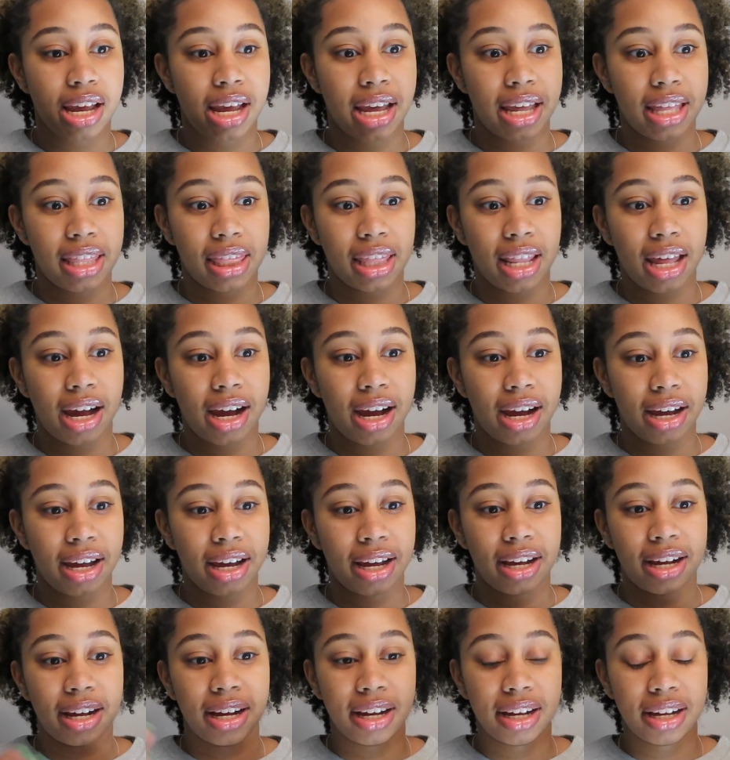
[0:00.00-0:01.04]
and
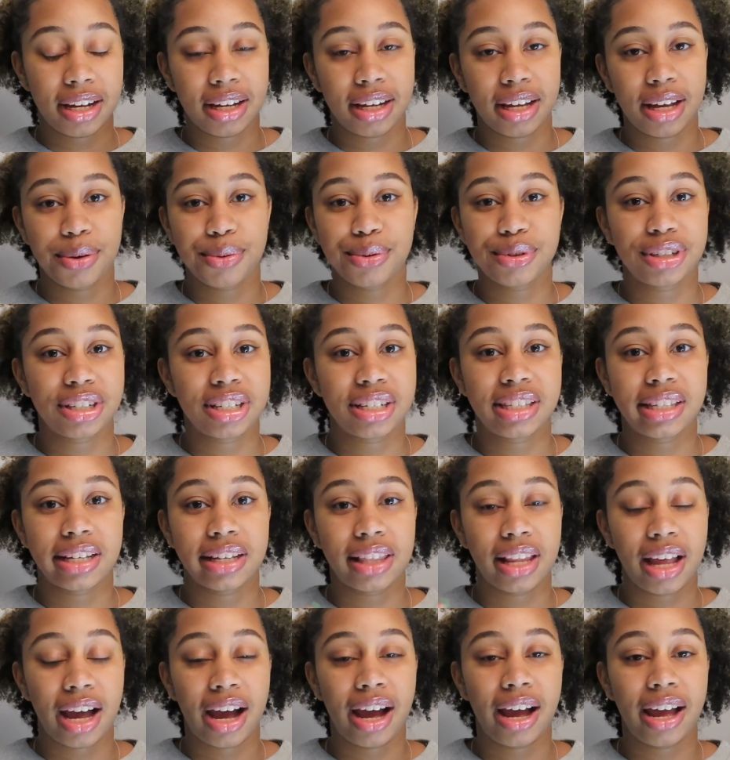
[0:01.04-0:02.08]
like it was just a
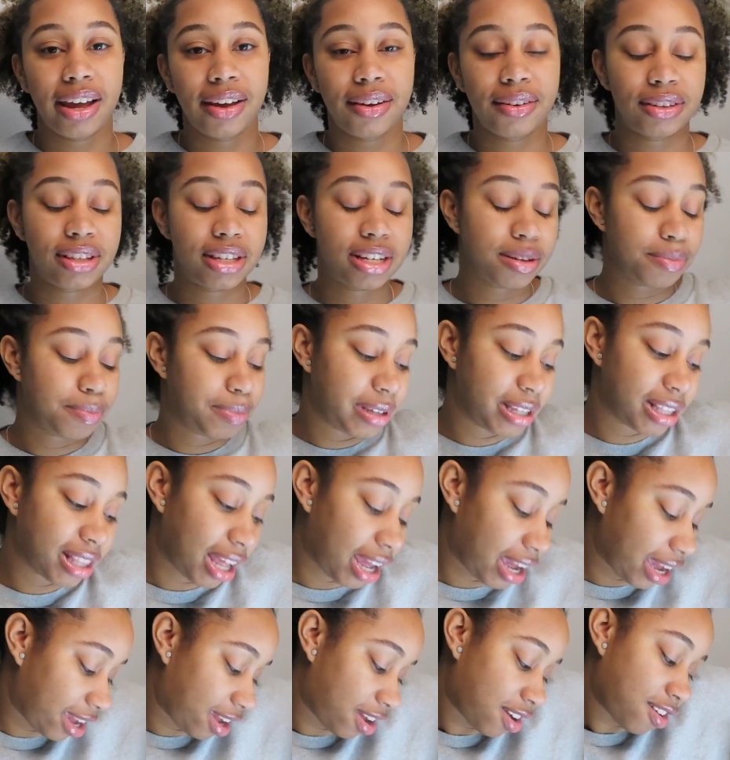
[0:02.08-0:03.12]
lot to be
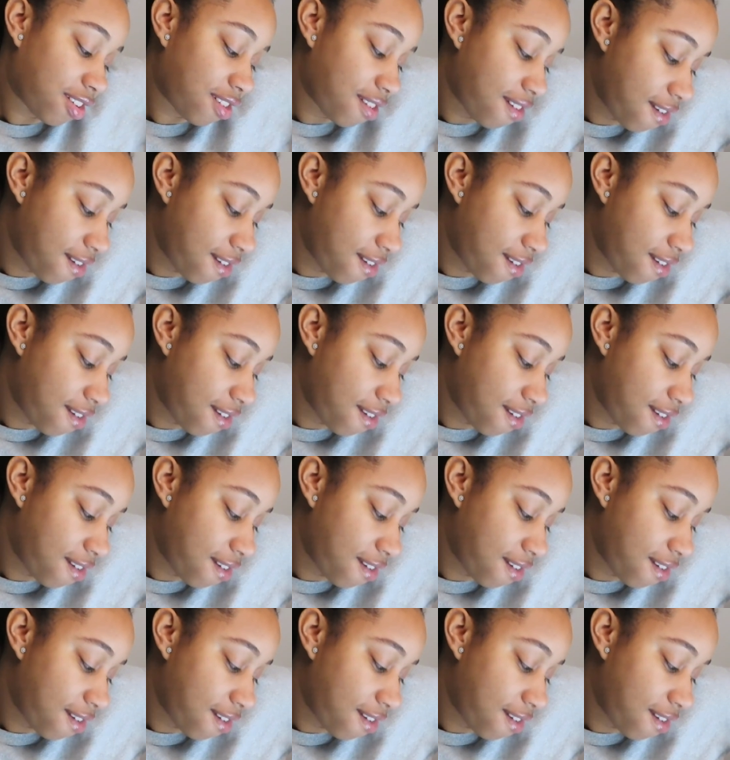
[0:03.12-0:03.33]
like